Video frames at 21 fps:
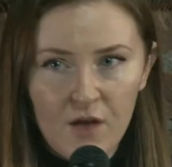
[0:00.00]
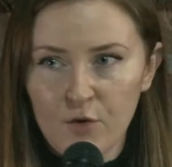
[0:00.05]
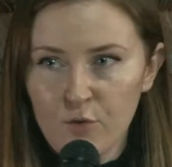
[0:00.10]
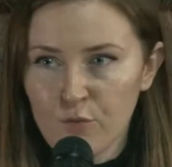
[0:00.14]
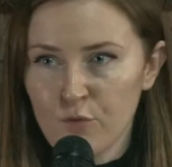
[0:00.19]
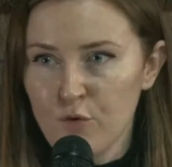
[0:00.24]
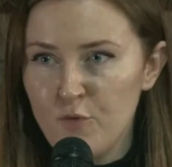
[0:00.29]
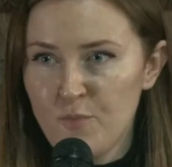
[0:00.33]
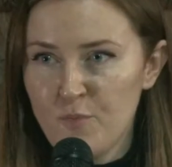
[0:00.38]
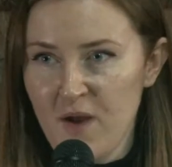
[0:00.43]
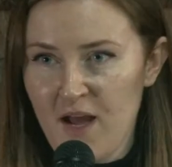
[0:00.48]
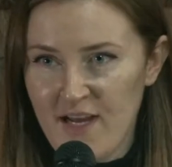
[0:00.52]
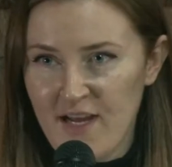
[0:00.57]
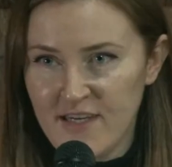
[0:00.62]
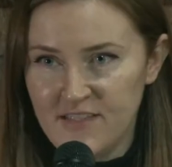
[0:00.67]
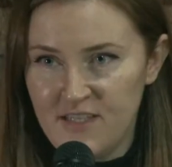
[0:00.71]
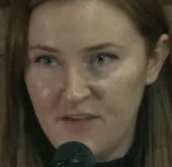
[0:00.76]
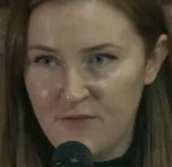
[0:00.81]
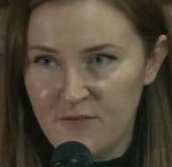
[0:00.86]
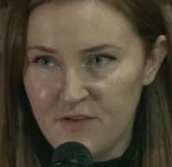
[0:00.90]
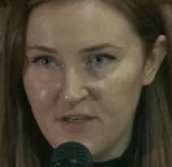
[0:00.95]
group
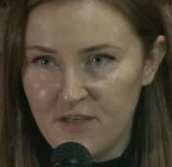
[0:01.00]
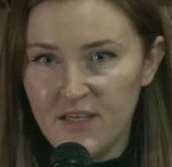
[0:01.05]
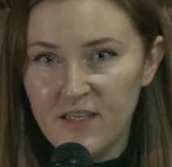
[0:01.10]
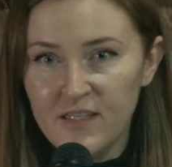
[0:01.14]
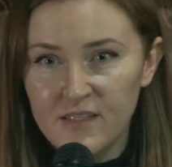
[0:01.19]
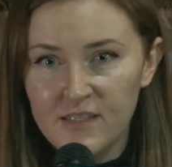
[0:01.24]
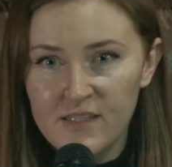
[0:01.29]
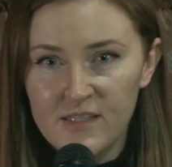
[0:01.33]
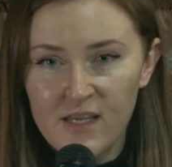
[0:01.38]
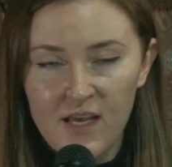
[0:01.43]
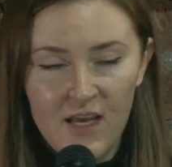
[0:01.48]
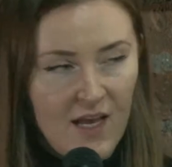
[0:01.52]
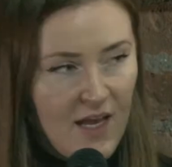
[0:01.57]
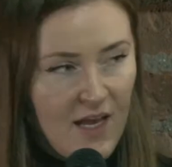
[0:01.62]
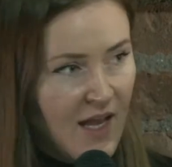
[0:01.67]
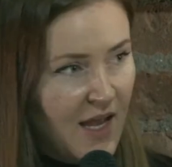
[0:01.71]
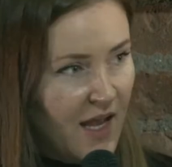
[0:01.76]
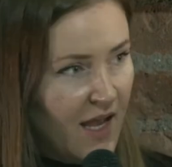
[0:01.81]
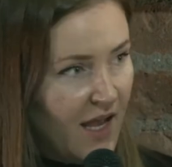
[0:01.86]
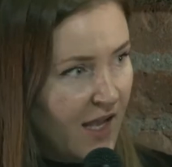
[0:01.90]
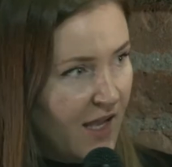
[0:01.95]
activities,
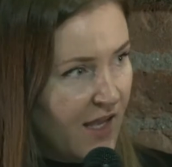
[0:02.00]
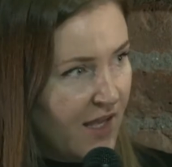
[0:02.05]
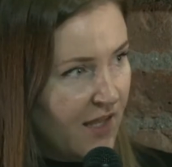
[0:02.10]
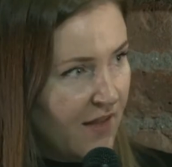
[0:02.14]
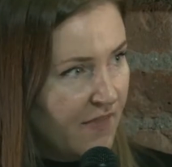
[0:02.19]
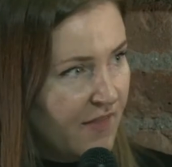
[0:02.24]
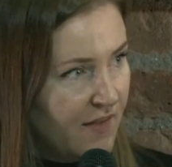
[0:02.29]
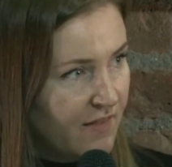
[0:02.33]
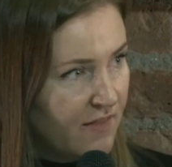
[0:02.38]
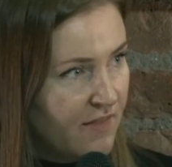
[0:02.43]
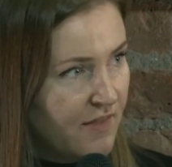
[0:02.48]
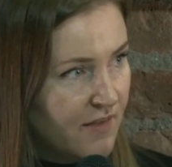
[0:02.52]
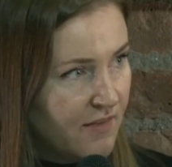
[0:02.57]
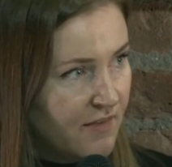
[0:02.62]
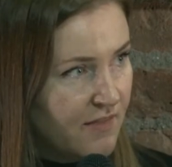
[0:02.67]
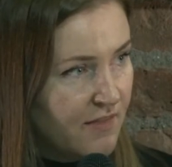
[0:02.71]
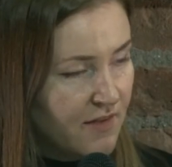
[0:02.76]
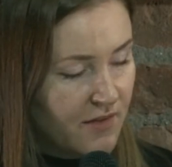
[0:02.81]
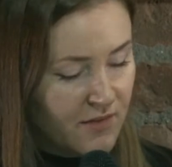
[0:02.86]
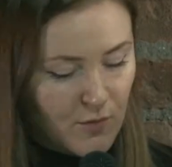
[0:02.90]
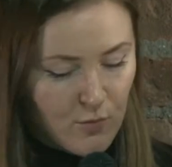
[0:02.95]

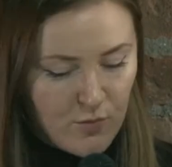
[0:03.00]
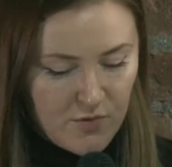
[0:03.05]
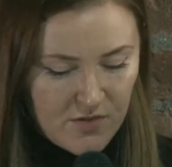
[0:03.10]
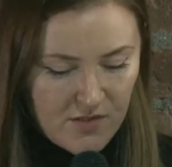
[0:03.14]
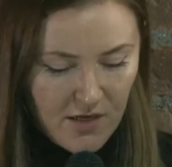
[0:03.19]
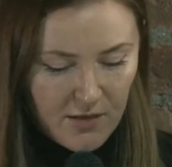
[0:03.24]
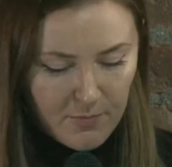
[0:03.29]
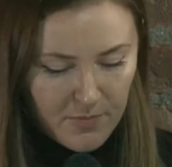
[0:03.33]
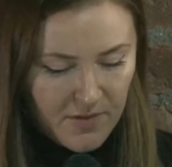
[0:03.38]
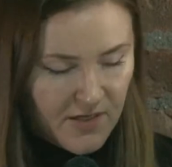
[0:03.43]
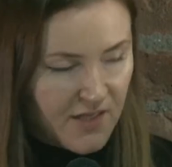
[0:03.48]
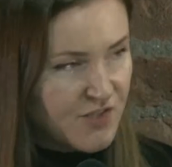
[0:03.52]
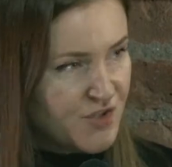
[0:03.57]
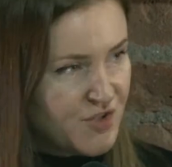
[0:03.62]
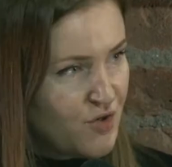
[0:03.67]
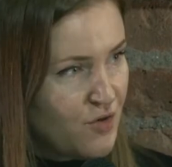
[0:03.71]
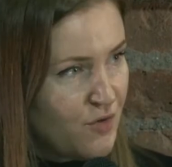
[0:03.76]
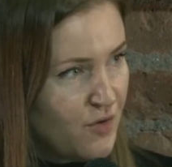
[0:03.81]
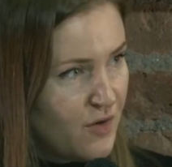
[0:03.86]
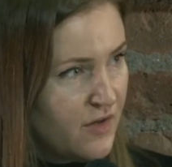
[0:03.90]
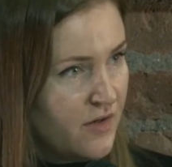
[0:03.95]
that there was kind of
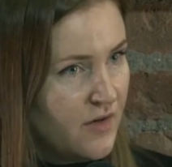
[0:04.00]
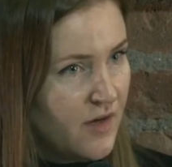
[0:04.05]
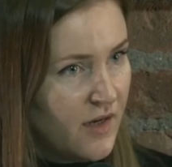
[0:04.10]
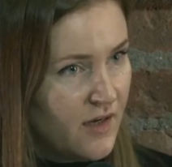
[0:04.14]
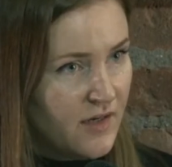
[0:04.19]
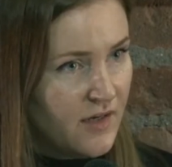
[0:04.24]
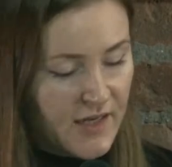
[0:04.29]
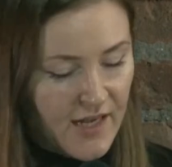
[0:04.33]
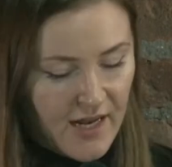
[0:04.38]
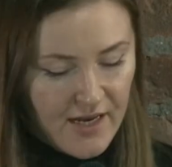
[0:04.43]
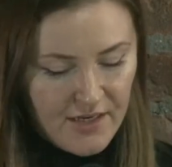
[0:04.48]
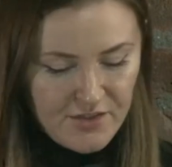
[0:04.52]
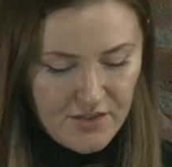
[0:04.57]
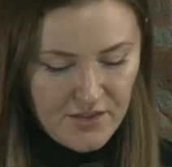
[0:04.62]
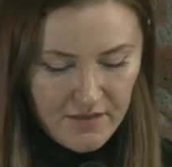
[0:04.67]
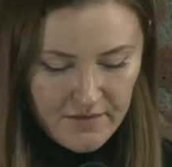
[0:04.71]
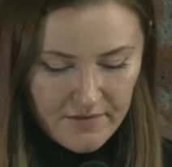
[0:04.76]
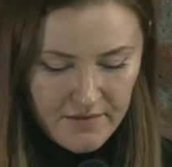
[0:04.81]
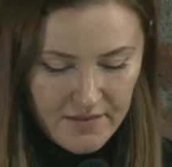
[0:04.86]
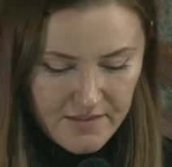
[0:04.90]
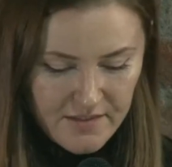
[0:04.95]
pleasure in
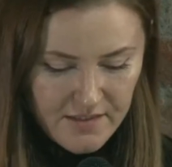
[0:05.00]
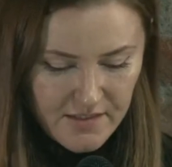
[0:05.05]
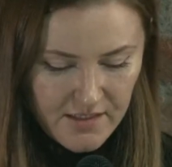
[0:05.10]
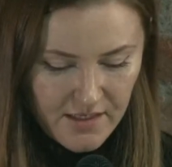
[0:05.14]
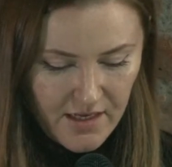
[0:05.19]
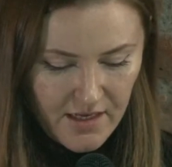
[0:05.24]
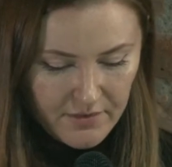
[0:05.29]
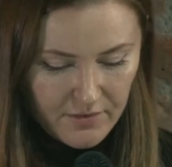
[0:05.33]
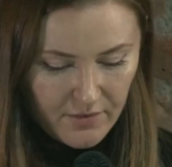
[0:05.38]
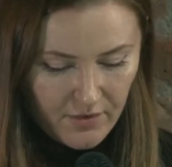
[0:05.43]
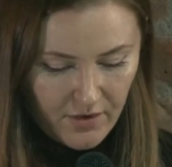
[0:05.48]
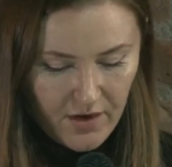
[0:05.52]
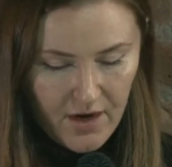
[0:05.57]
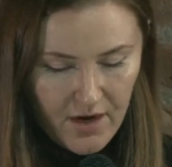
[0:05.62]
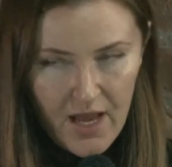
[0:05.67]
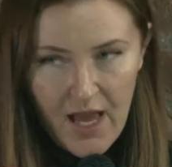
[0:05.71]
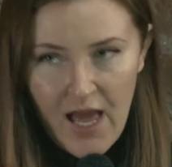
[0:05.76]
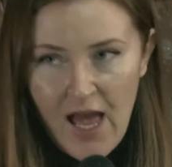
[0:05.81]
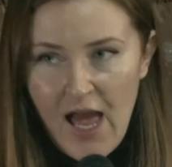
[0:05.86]
engaging in these together.